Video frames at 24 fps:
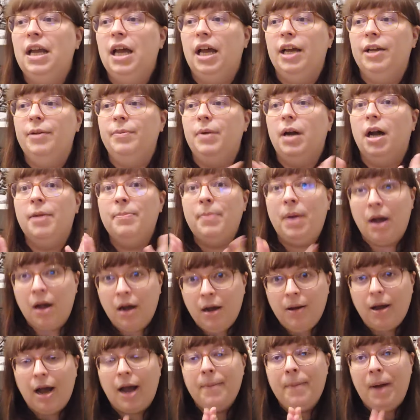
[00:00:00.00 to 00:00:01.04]
Um I'm
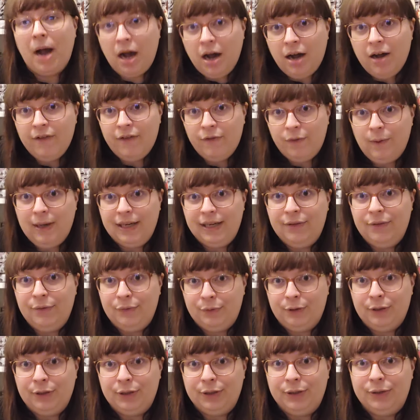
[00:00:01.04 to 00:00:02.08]
ha I'm halfway
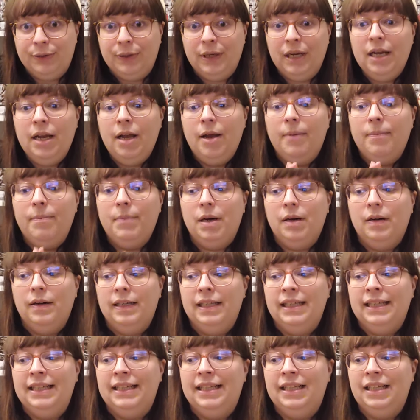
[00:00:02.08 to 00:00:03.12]
through
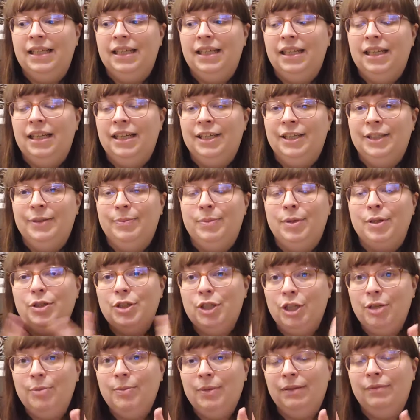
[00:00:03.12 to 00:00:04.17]
my um
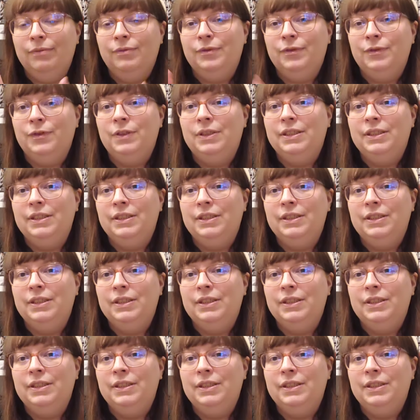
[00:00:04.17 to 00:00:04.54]
2 month